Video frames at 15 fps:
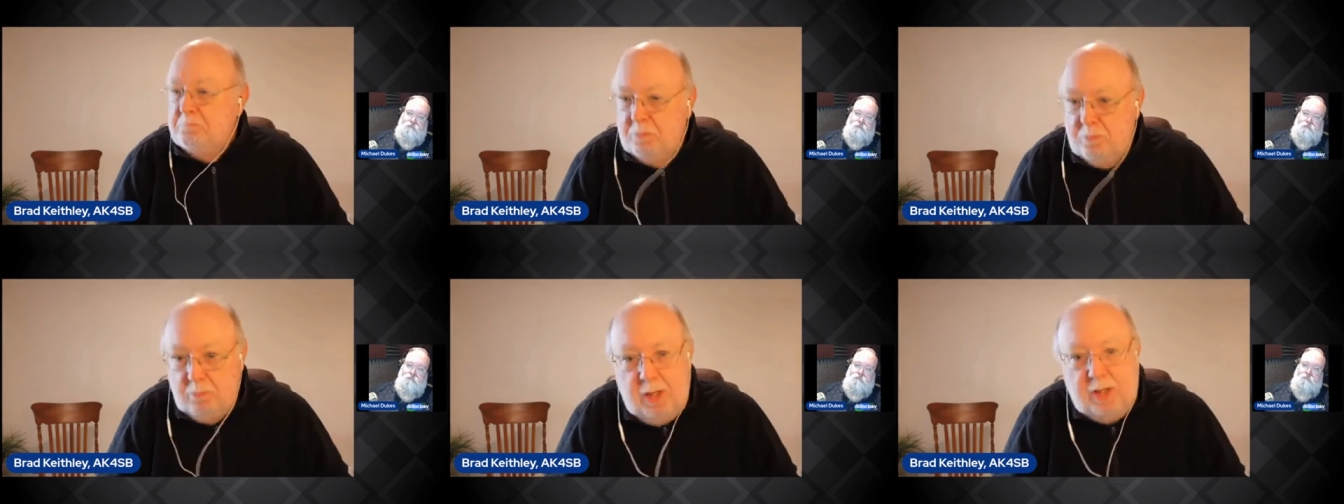
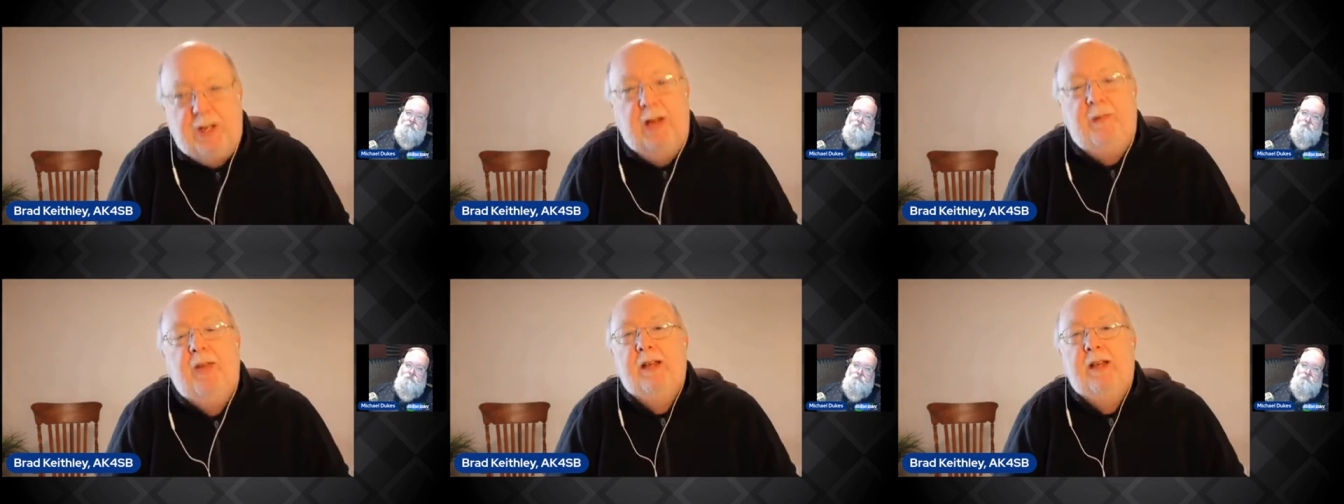let's
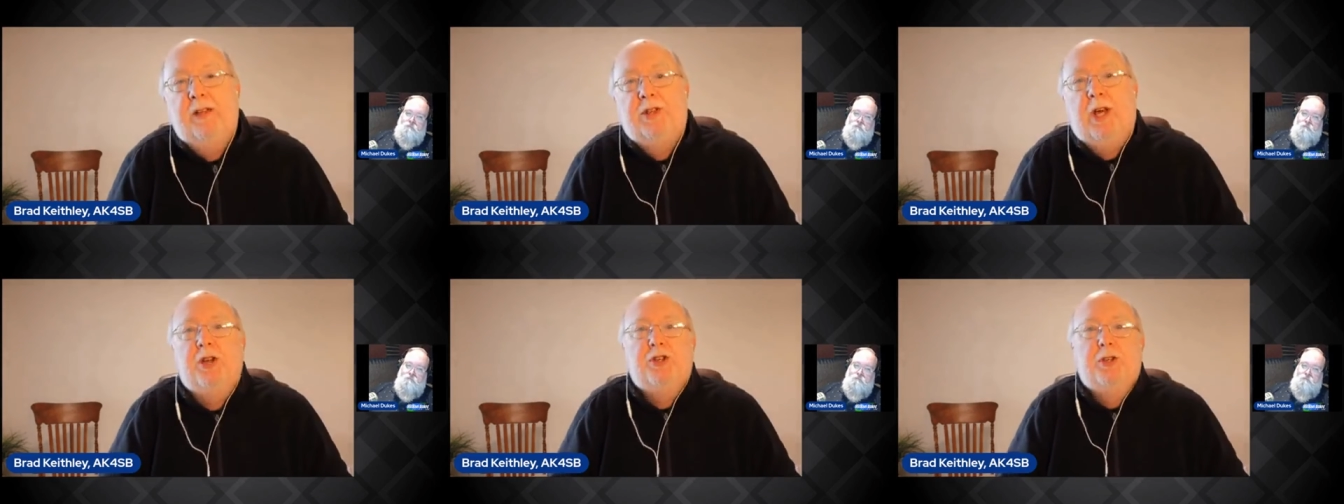have that
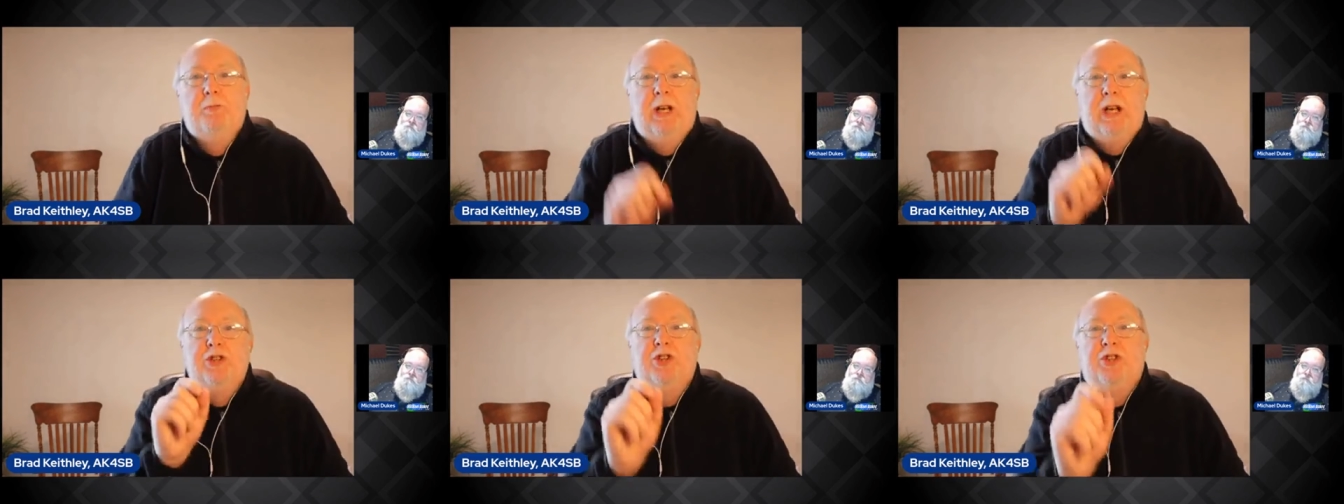discussion,
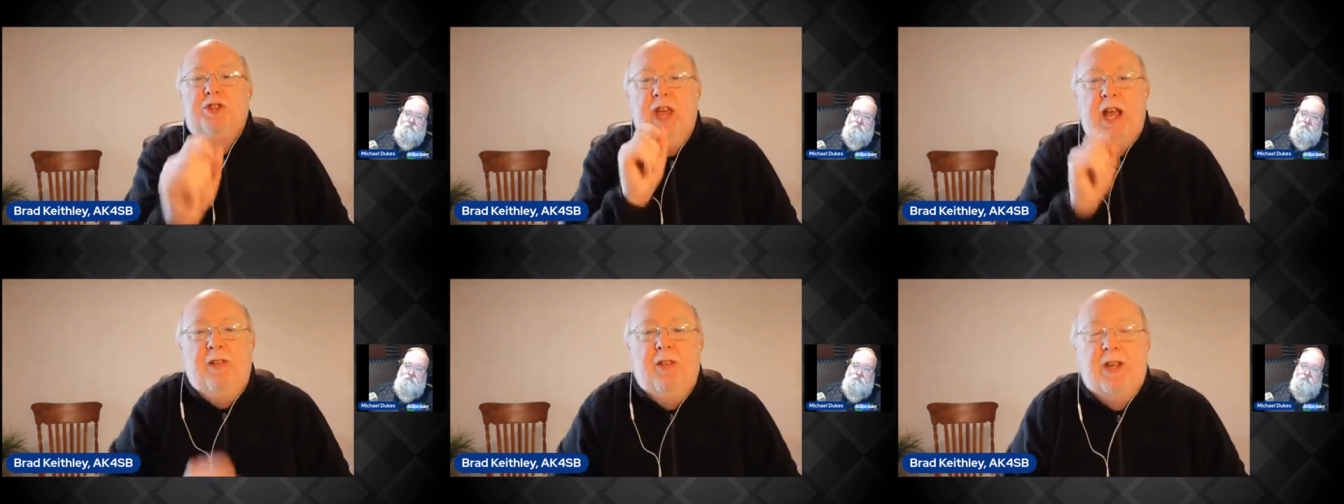because
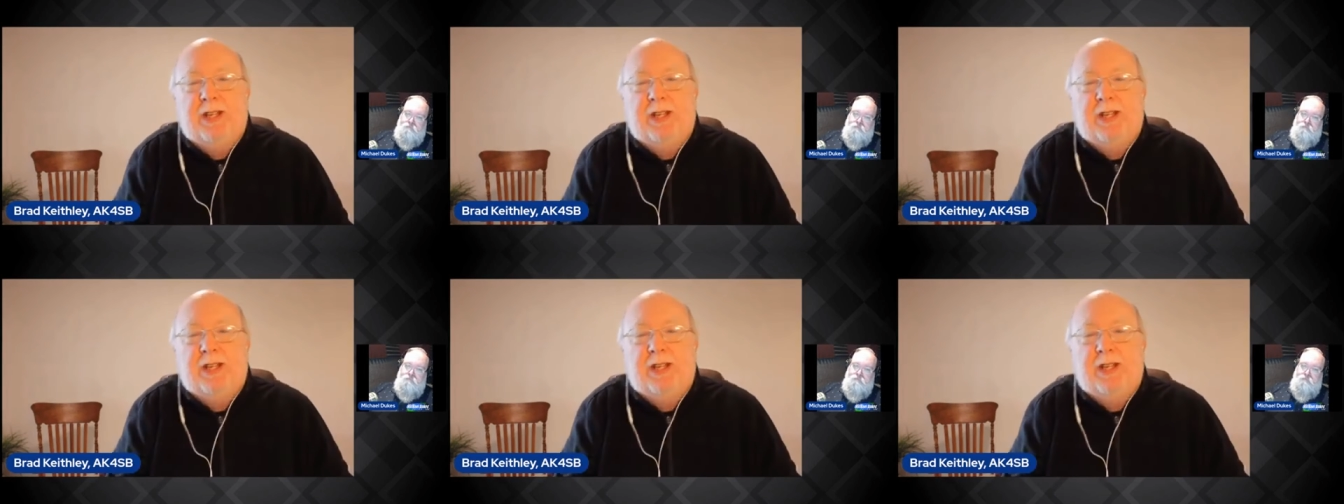then the